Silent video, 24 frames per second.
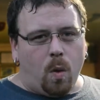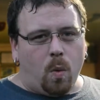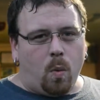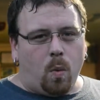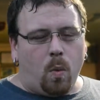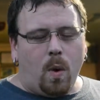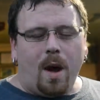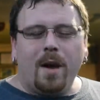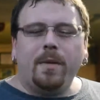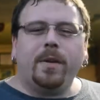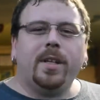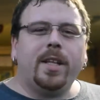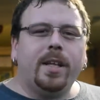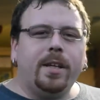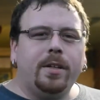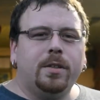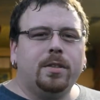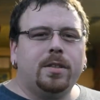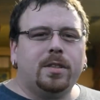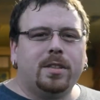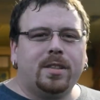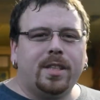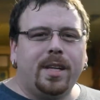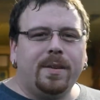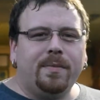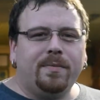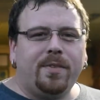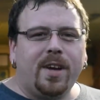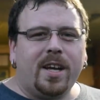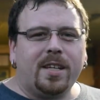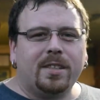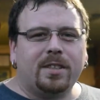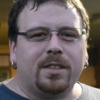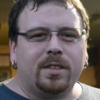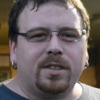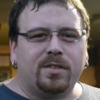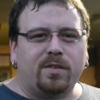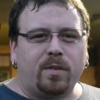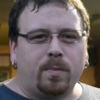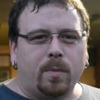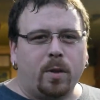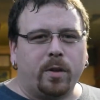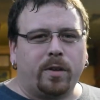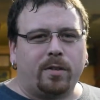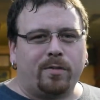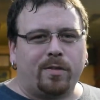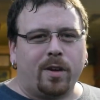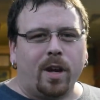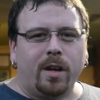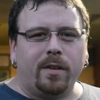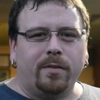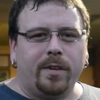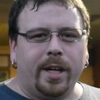why would they use the same fasteners for both the front and